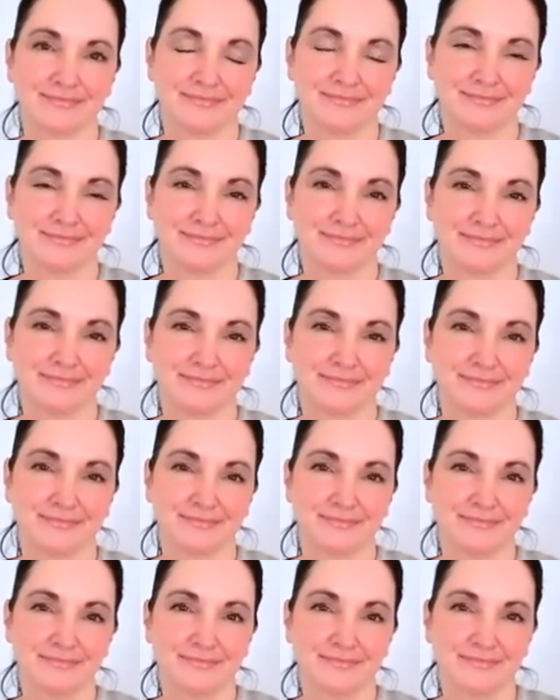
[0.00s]

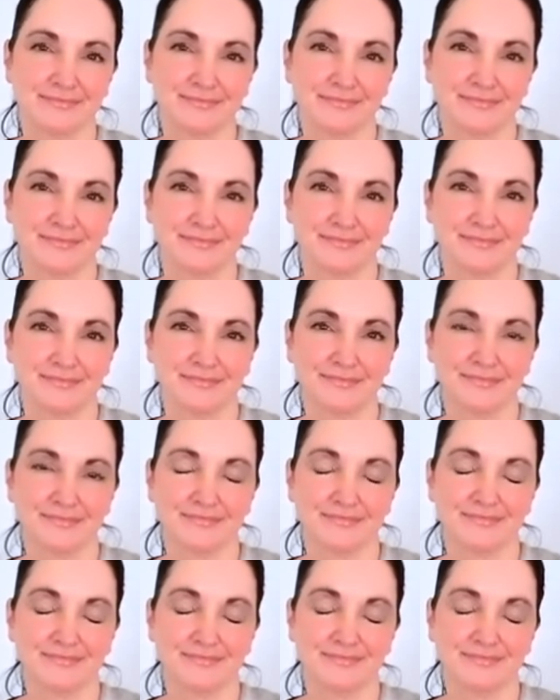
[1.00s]

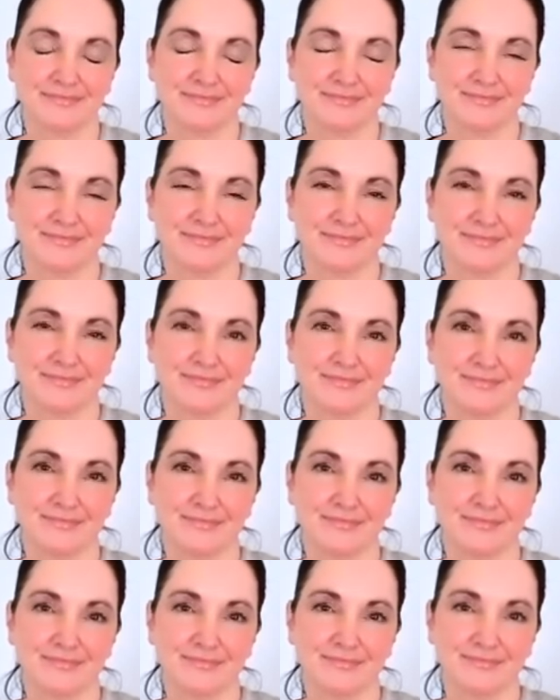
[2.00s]

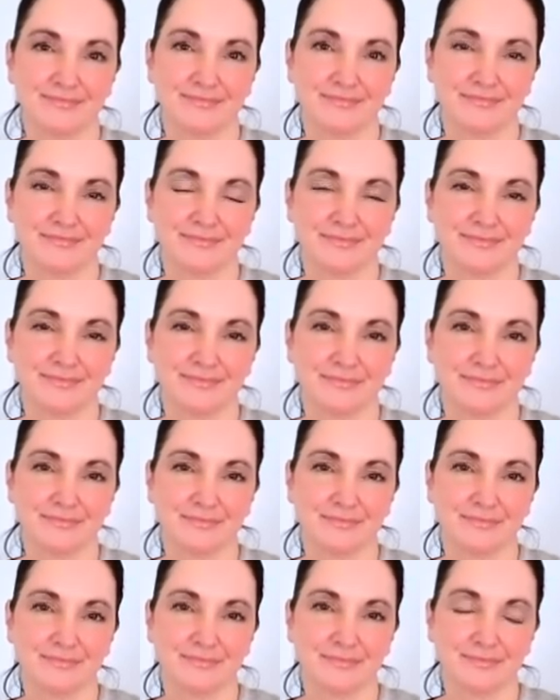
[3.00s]

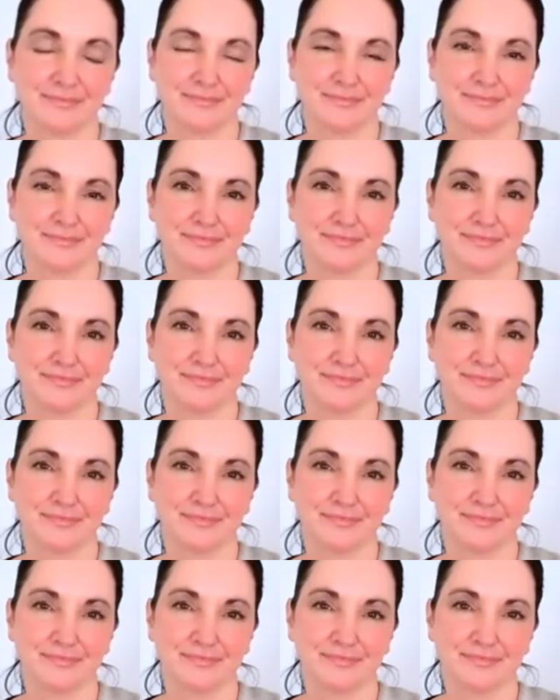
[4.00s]

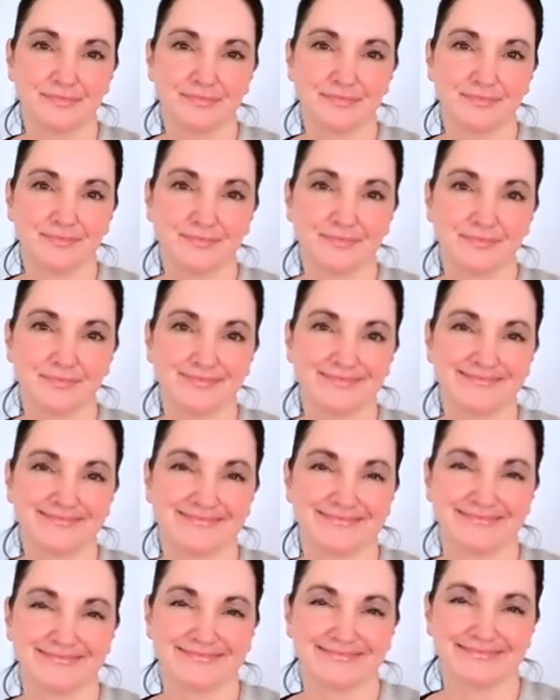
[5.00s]

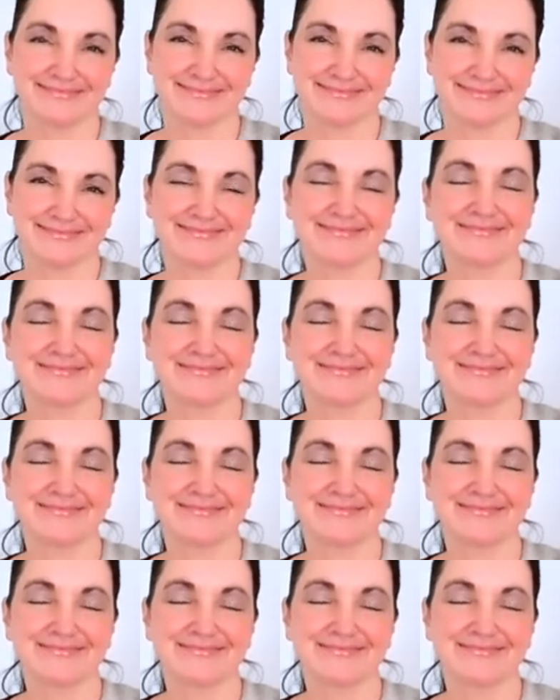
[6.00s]
The person shown says nothing.